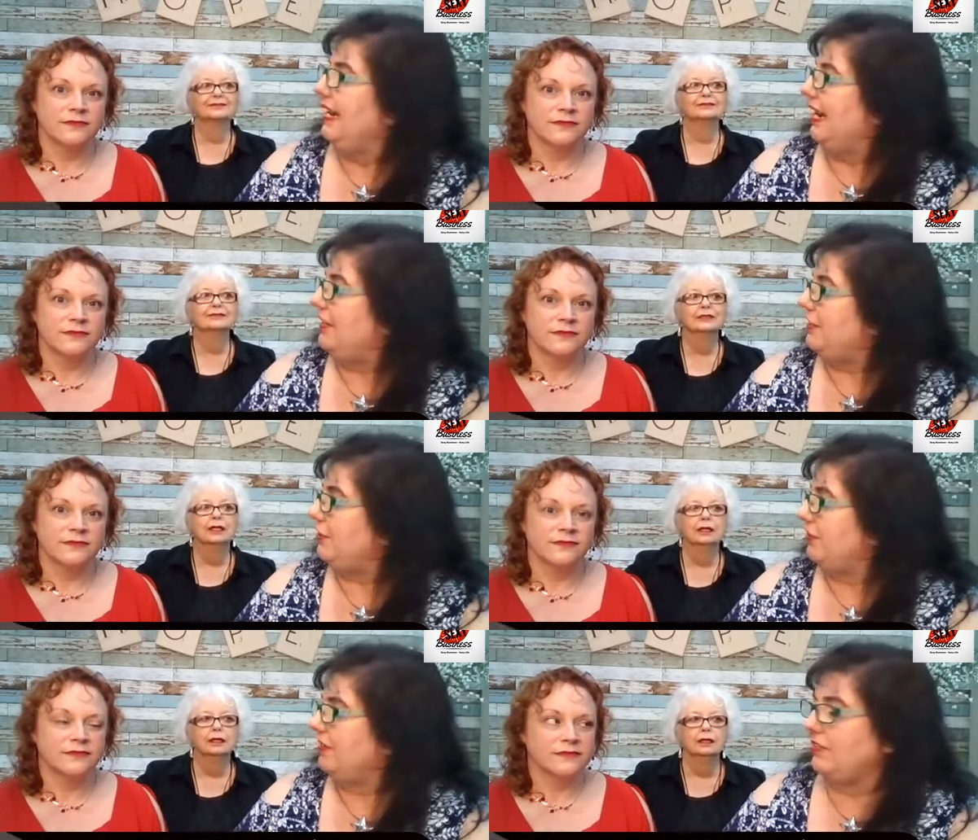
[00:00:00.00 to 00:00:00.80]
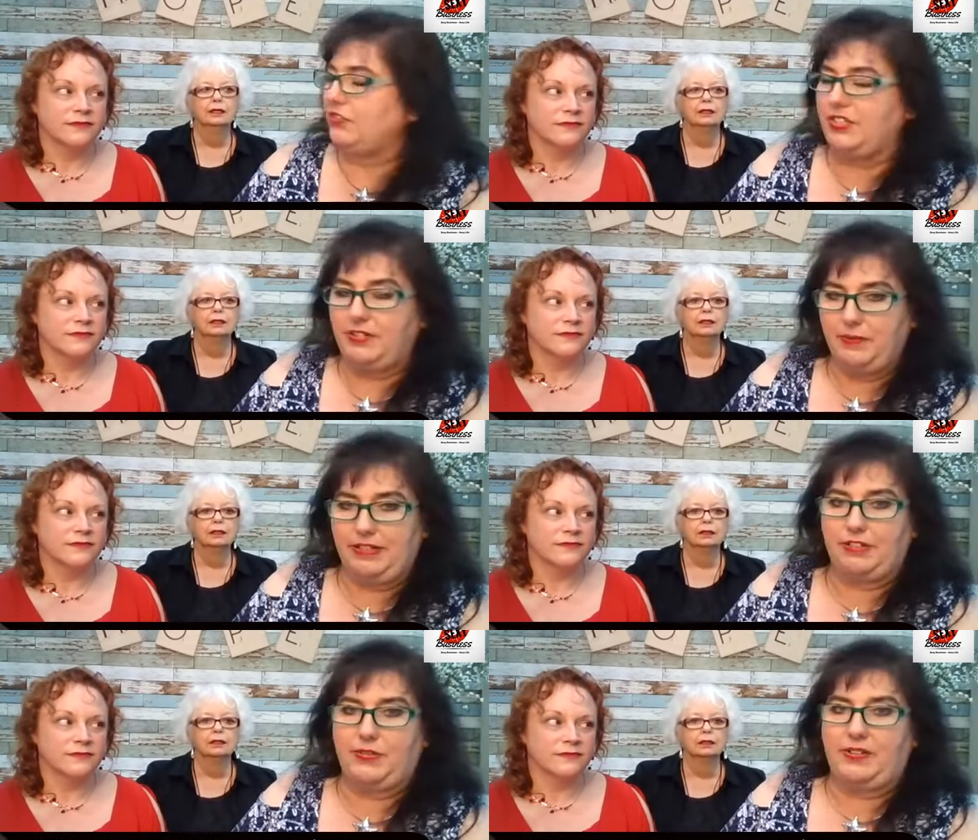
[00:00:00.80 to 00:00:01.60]
Speaker 1: And the truth is, she
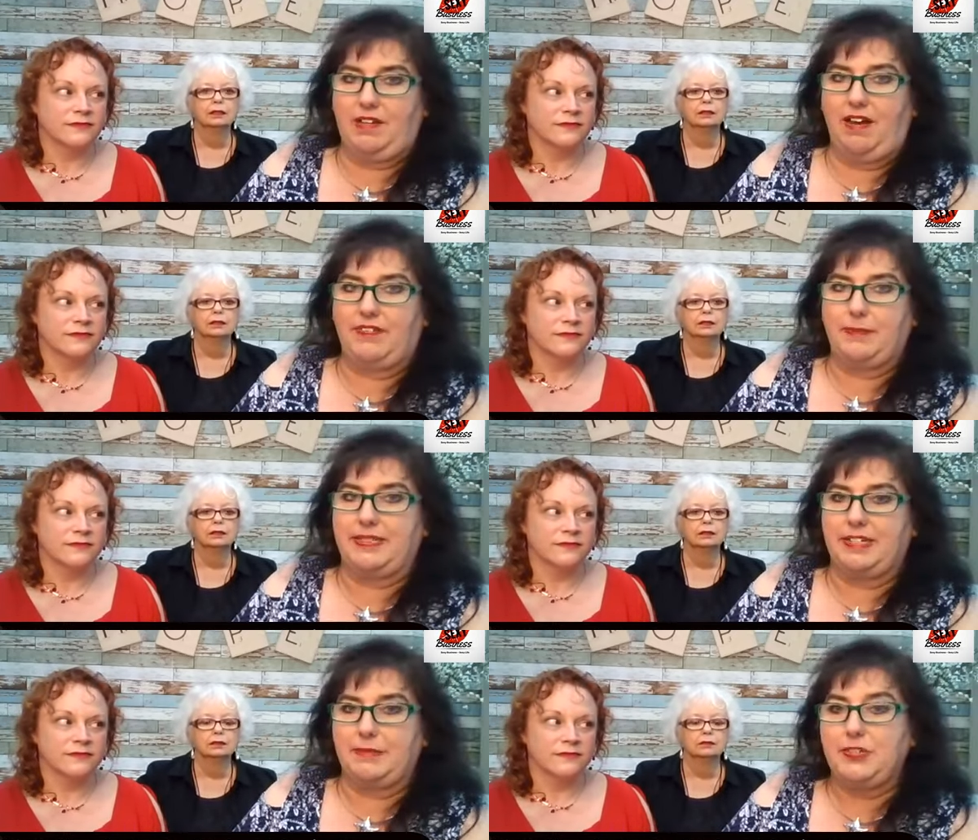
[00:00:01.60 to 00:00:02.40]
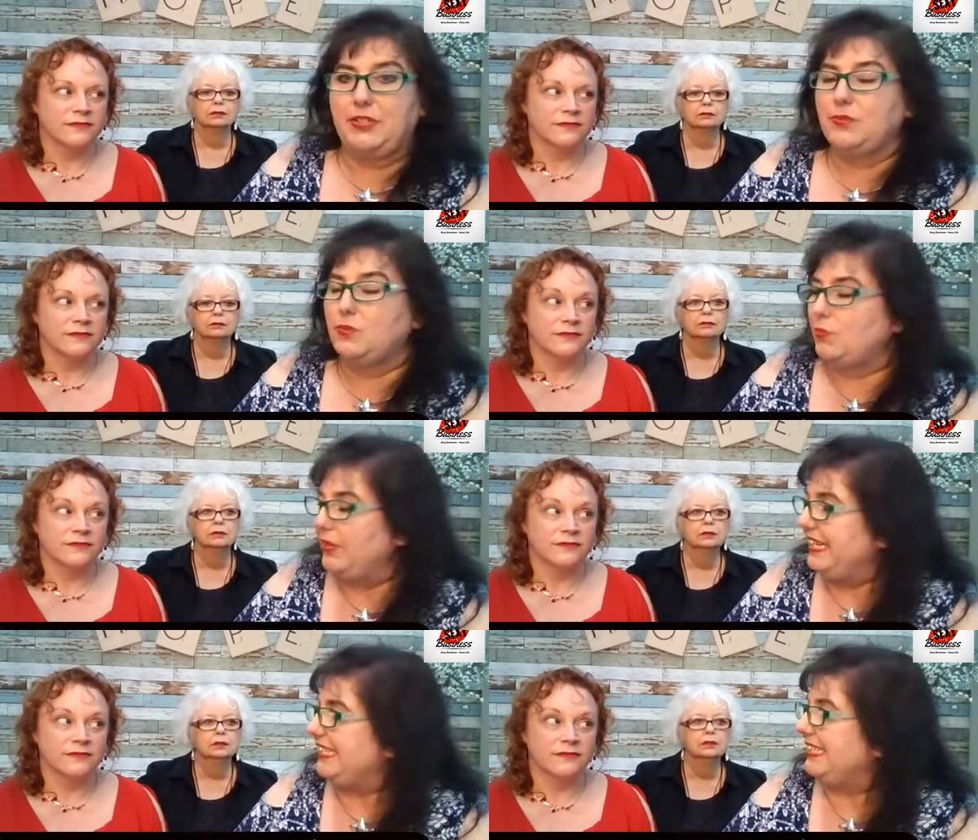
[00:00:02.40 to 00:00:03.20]
went through a lot from the time she was
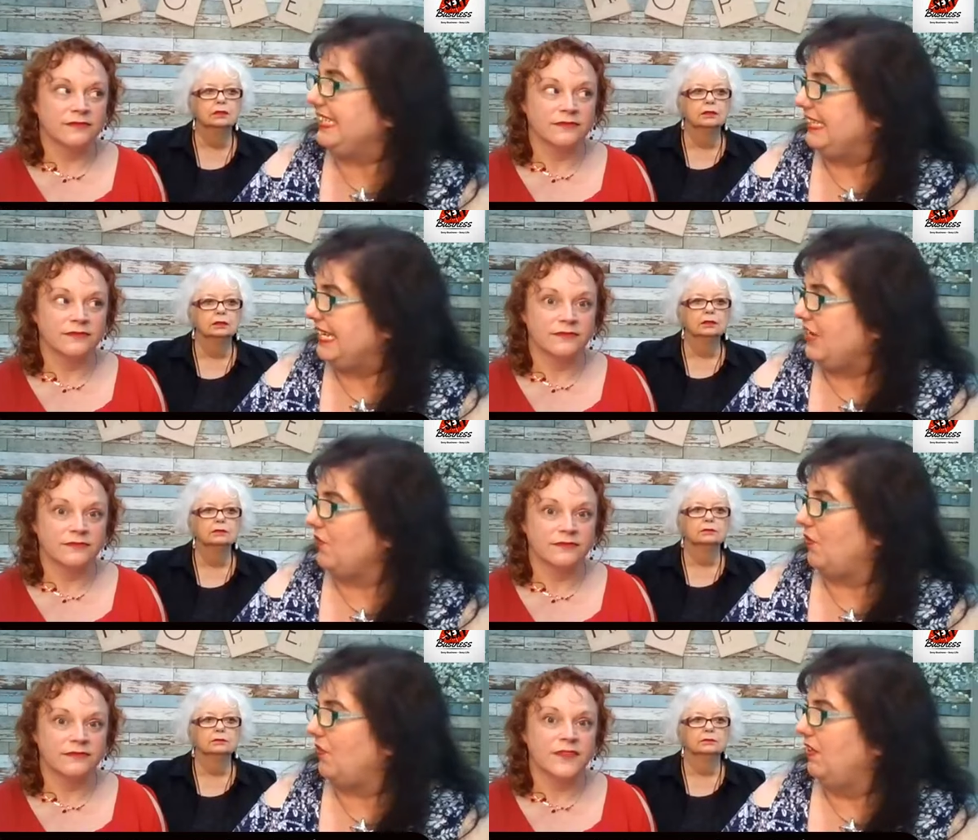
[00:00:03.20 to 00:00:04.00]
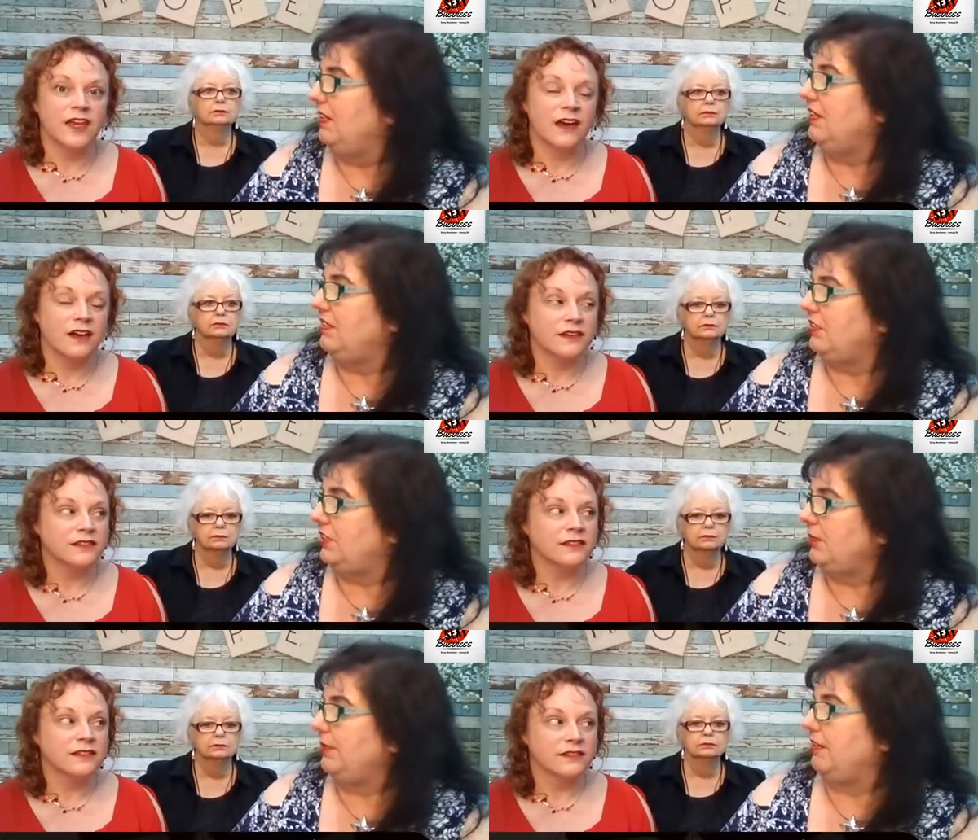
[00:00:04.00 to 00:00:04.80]
really little.
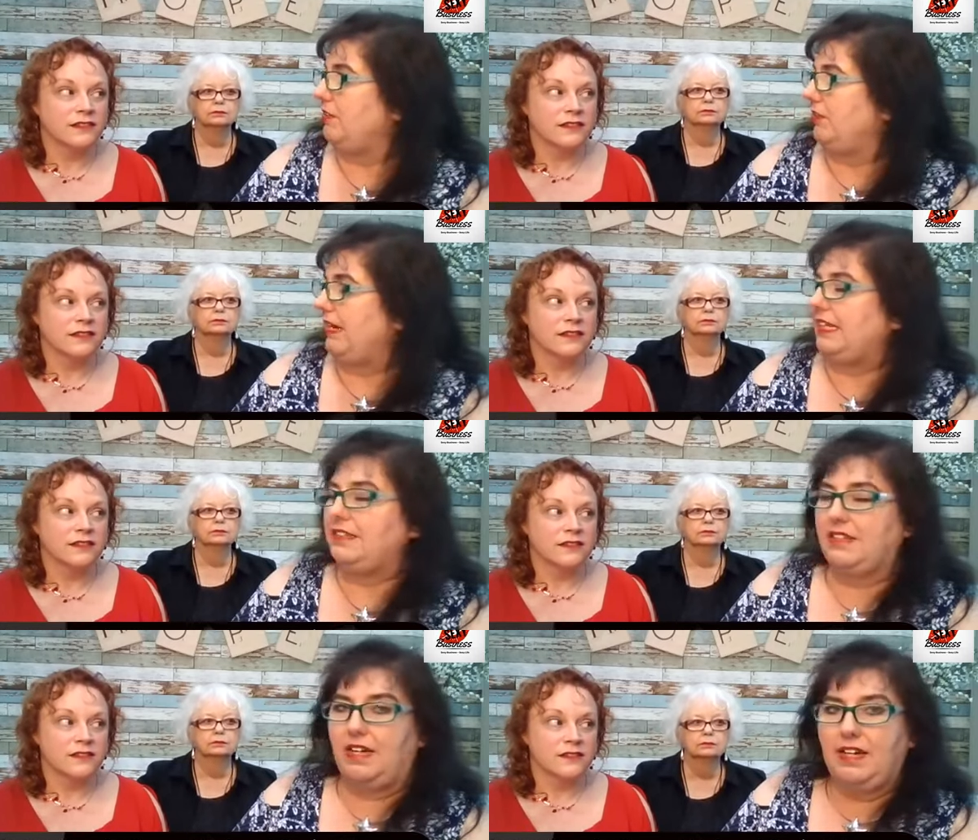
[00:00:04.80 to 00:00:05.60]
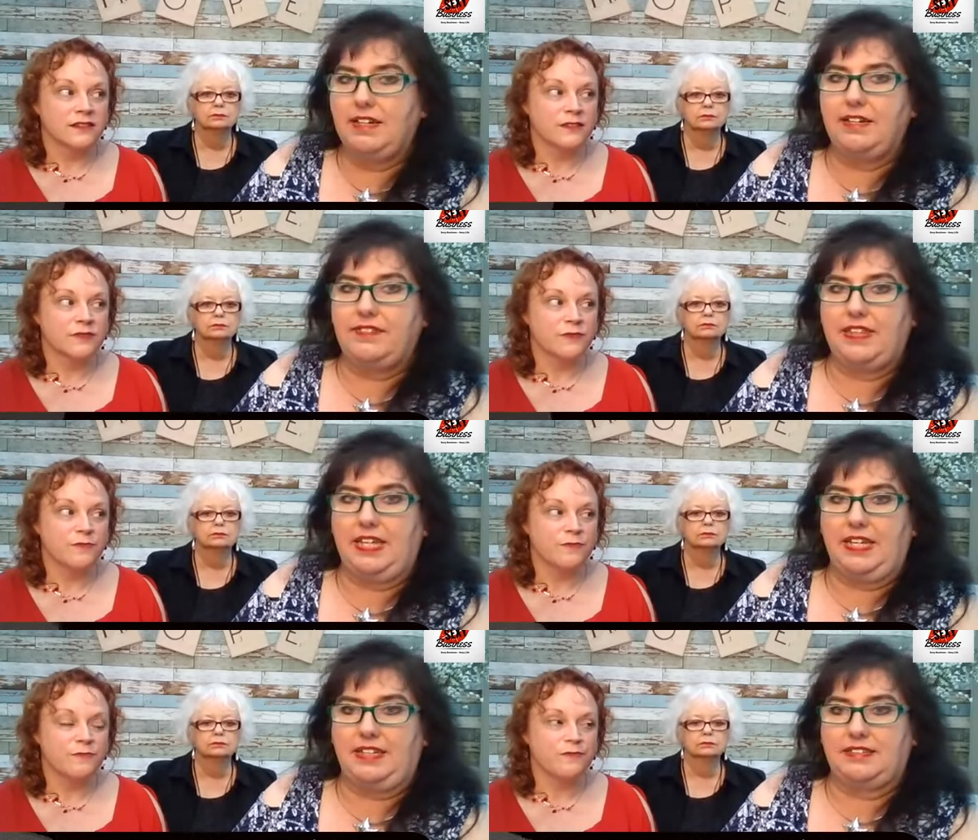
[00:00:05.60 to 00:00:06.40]
She went through a lot of
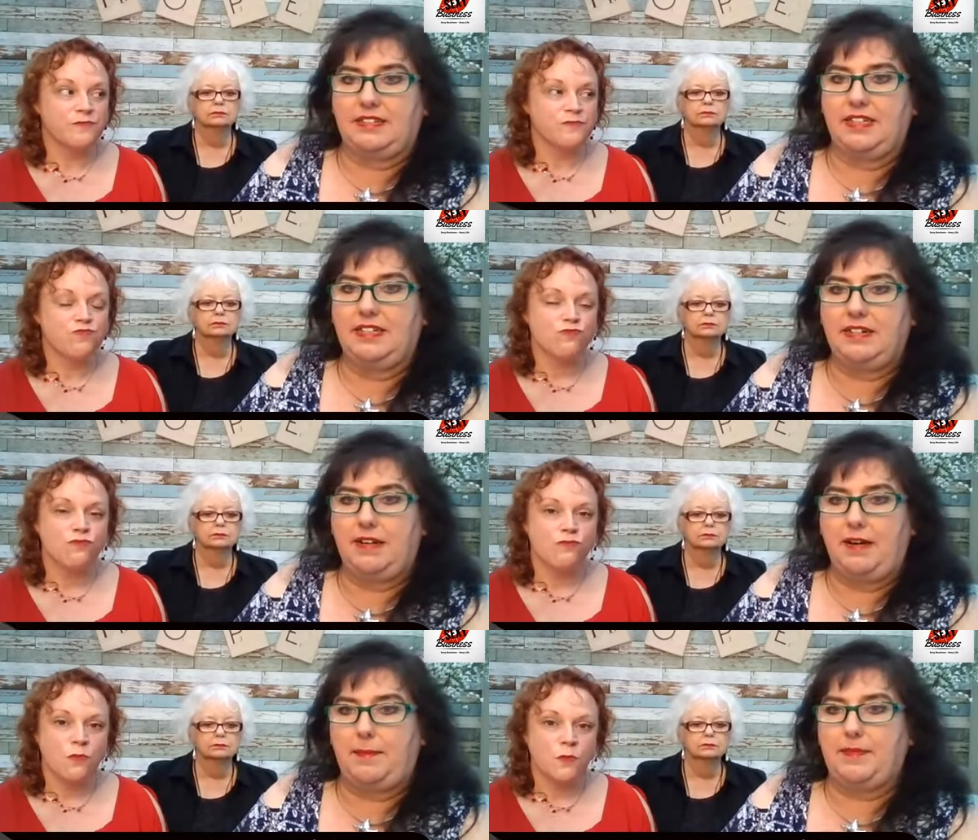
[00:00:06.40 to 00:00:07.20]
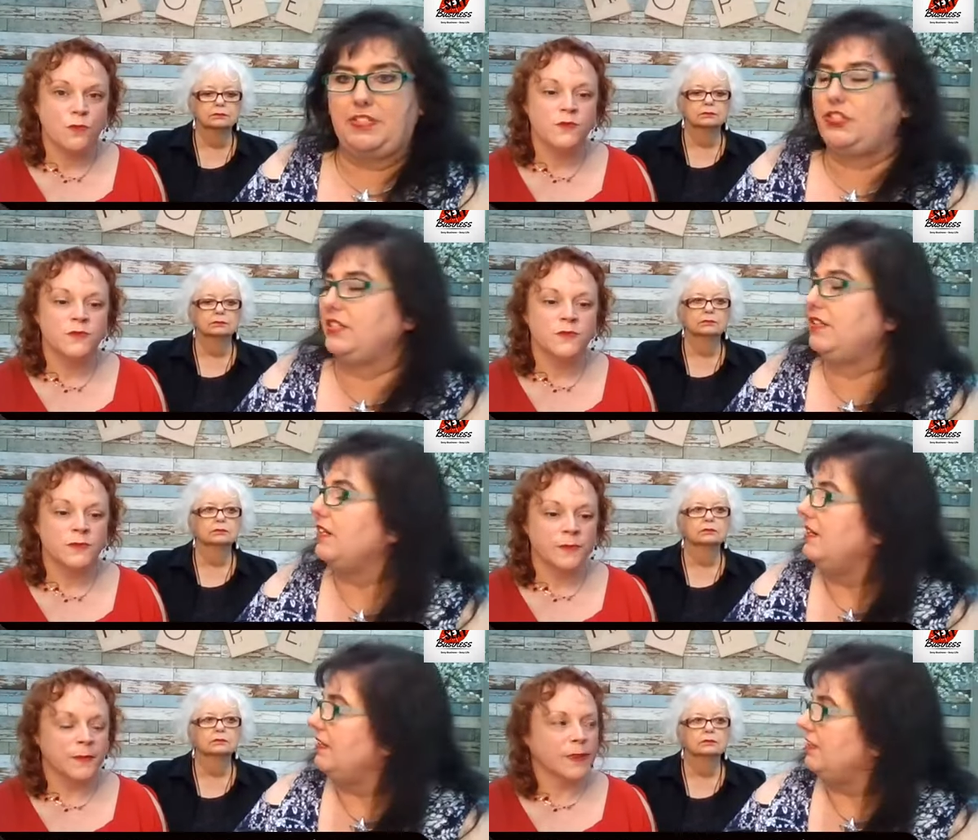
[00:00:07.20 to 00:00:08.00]
things. Um, she
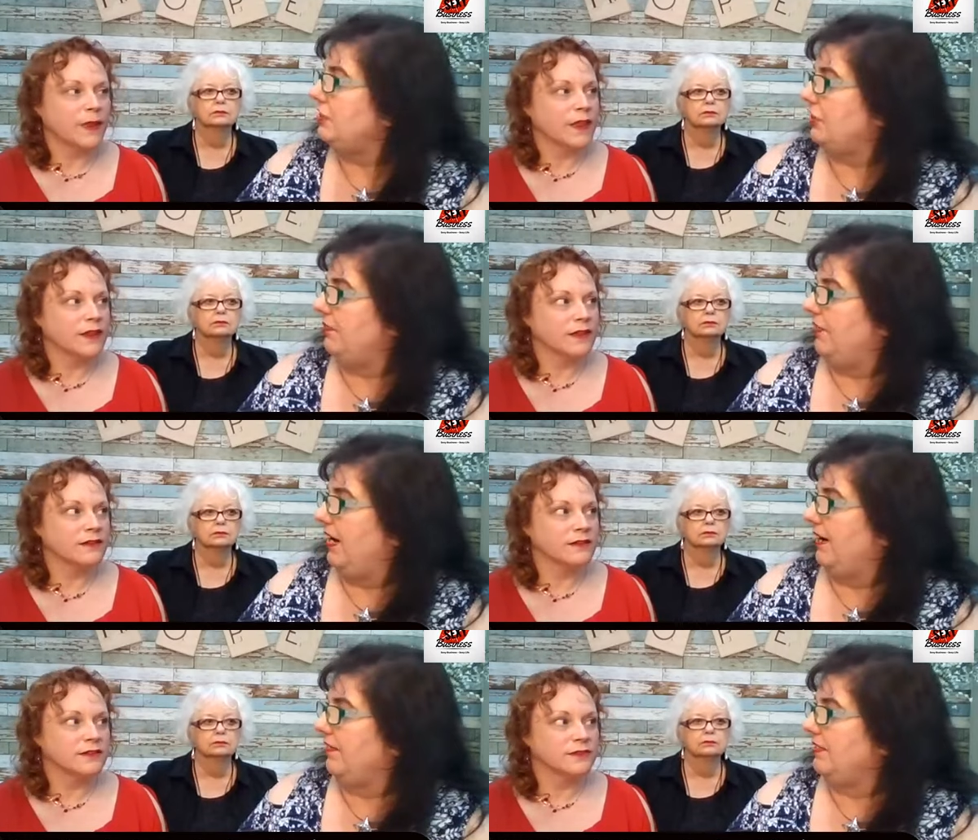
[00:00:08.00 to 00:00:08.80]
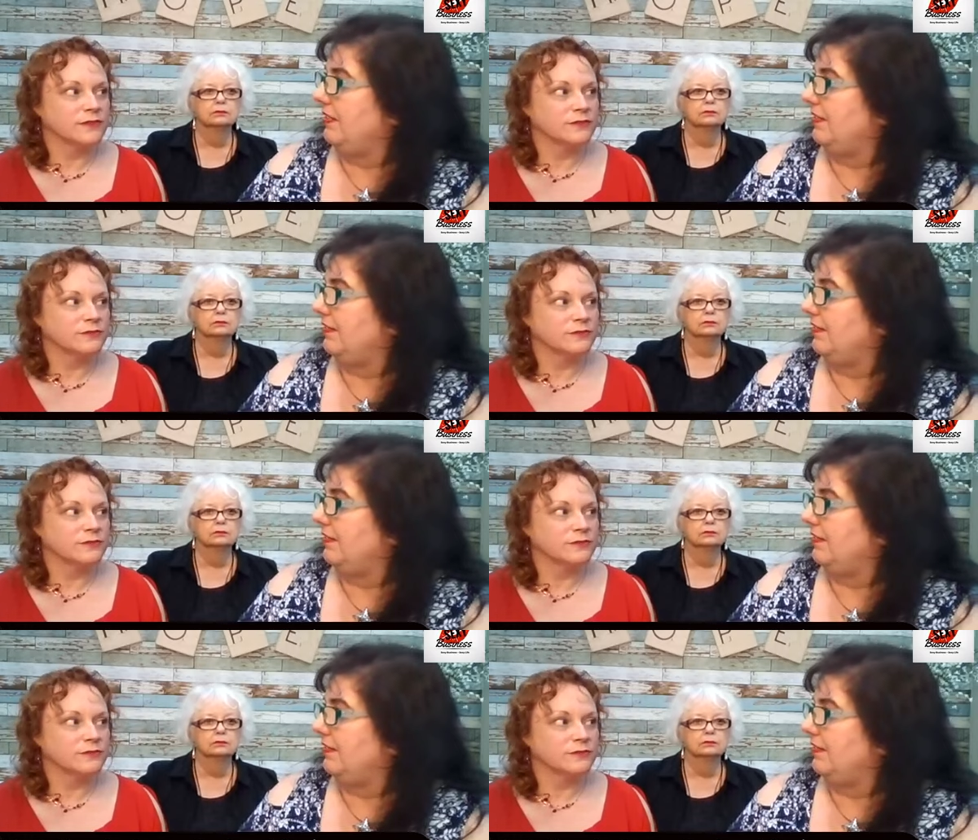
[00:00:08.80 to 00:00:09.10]
survived